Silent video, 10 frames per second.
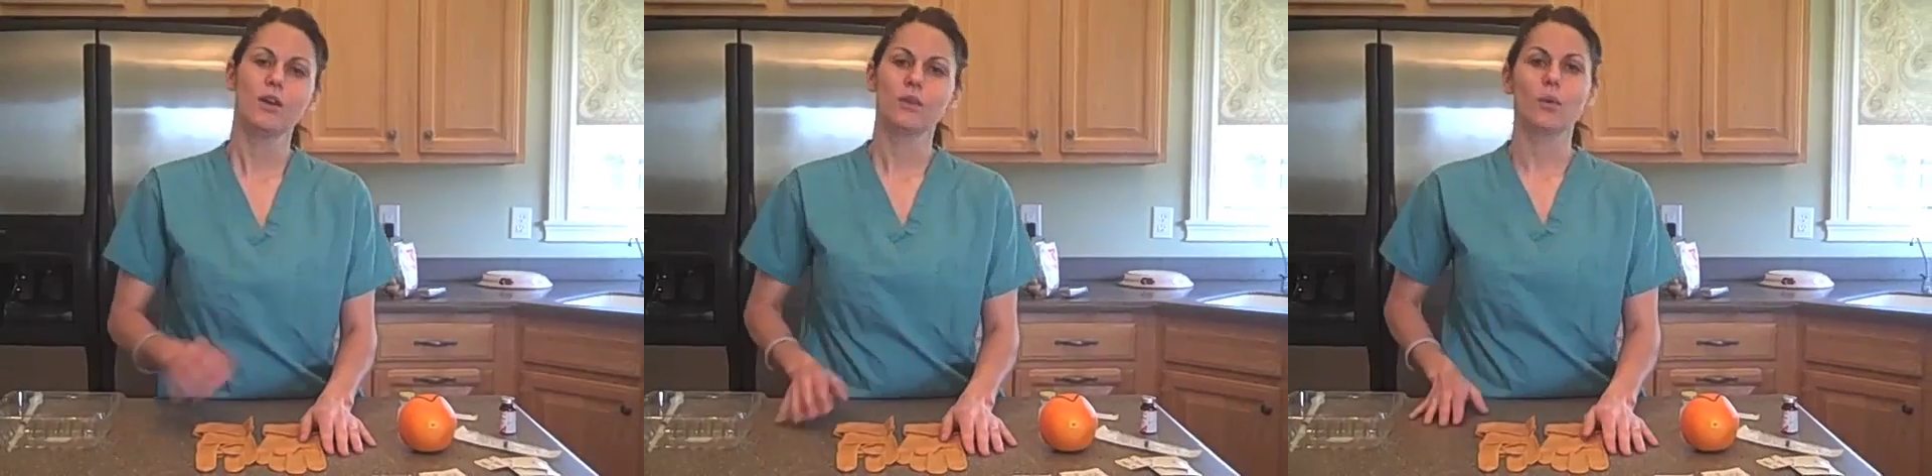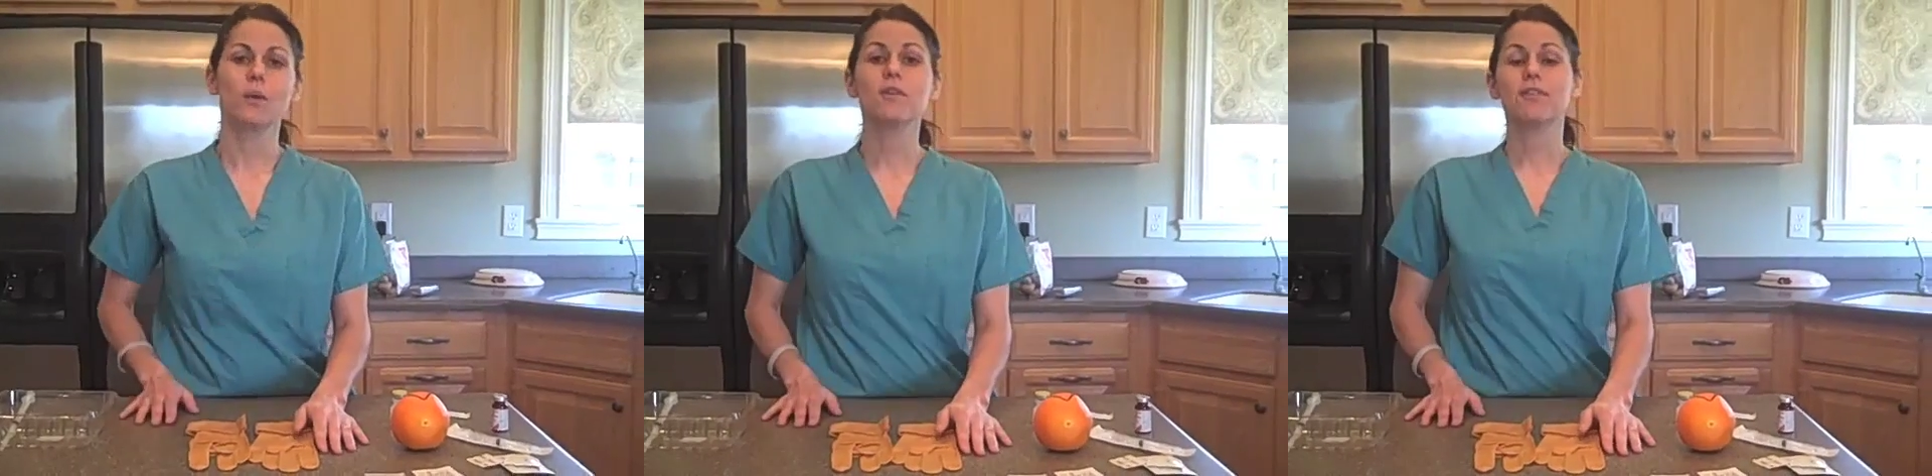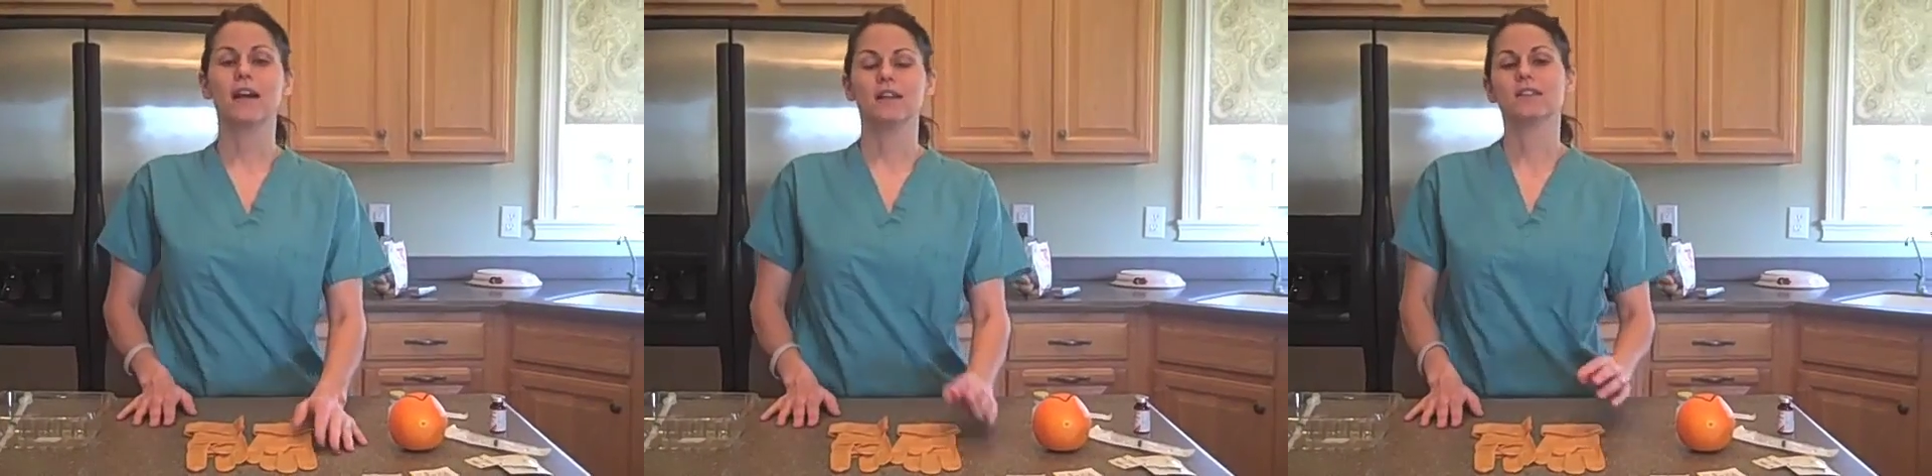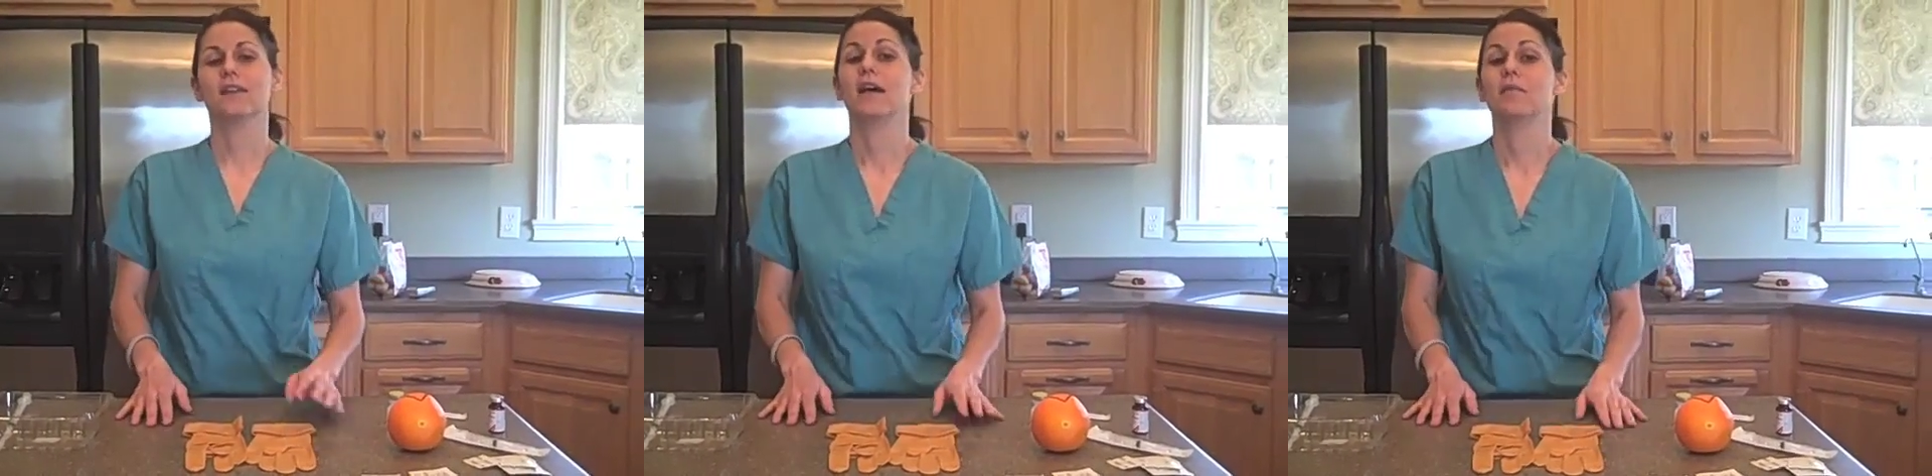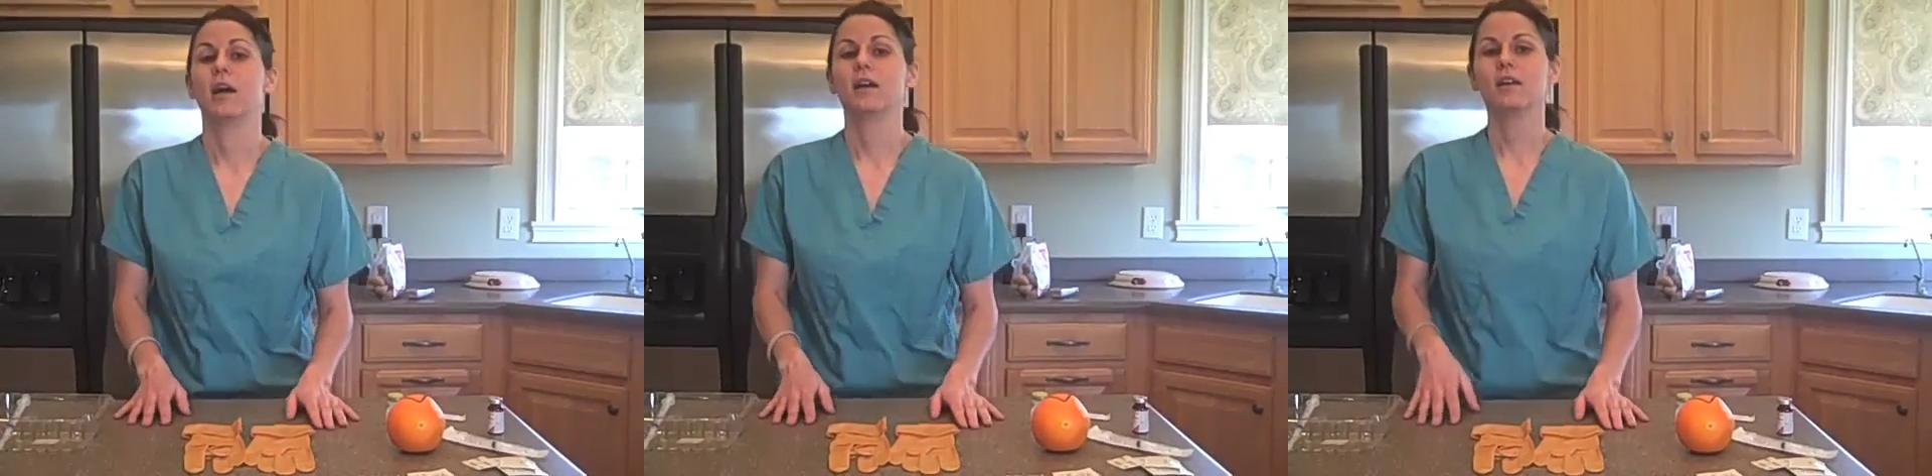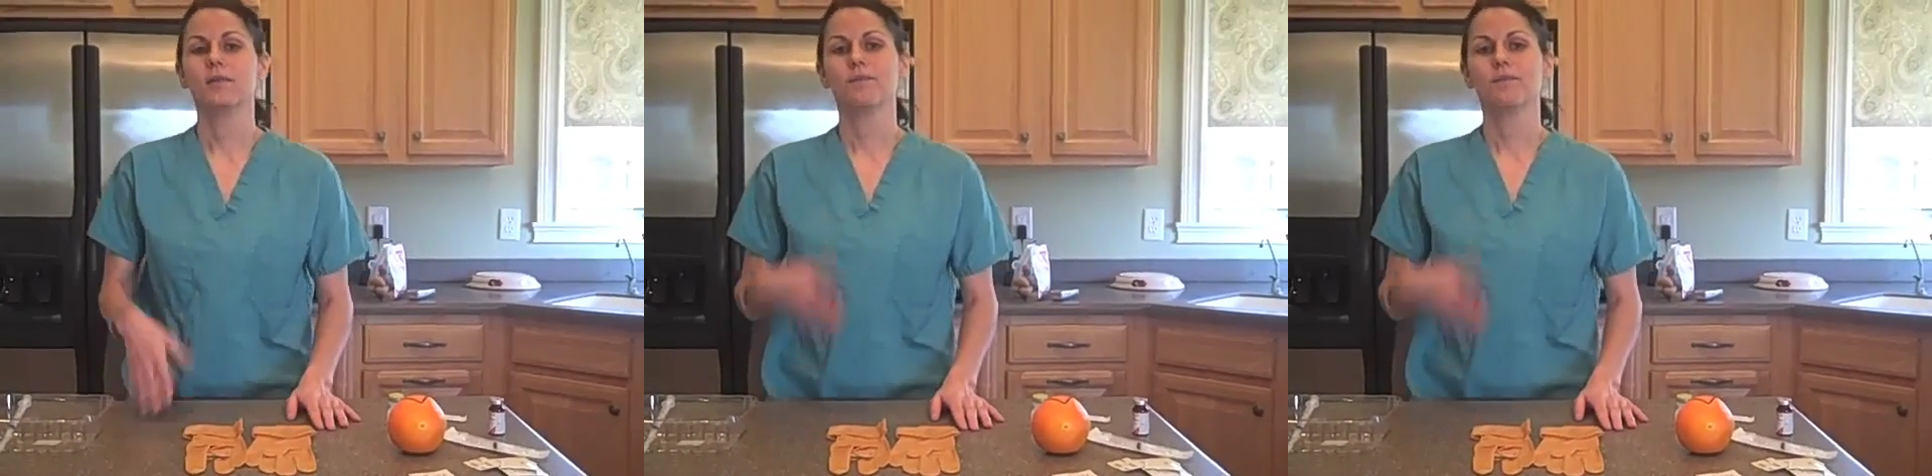The way we find this landmark